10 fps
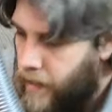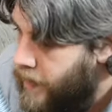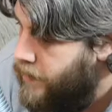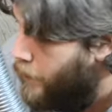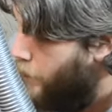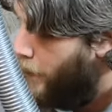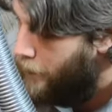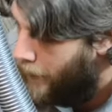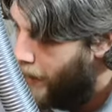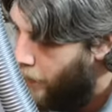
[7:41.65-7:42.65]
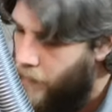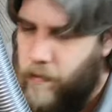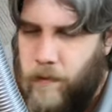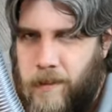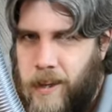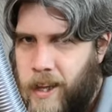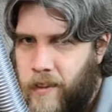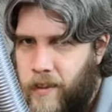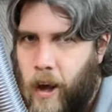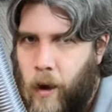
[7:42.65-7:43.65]
That's about
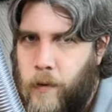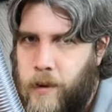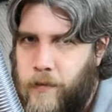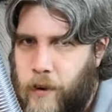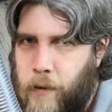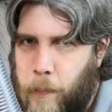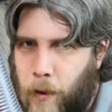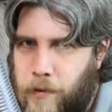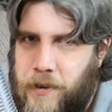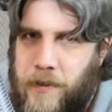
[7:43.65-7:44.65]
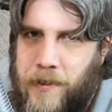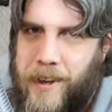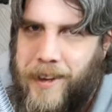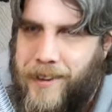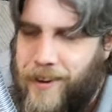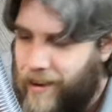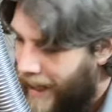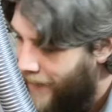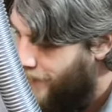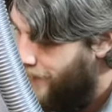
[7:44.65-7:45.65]
the only real positive thing that I
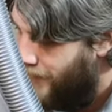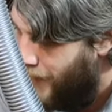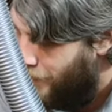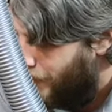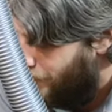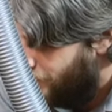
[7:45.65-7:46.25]
have to say about